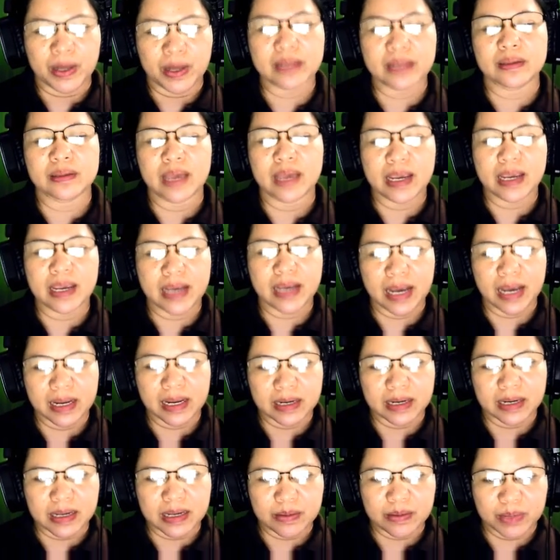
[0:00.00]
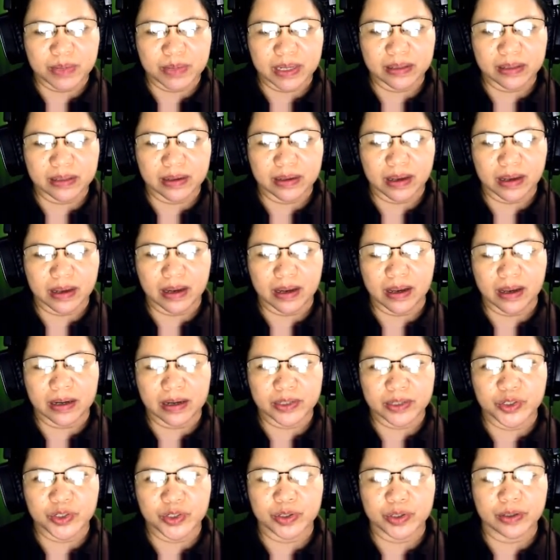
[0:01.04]
they can emit
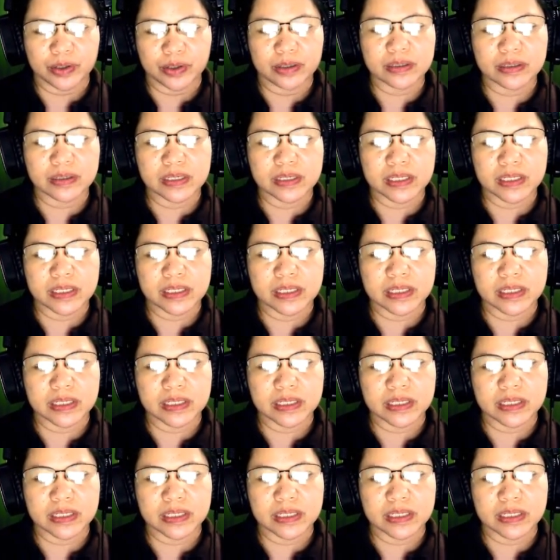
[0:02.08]
electrons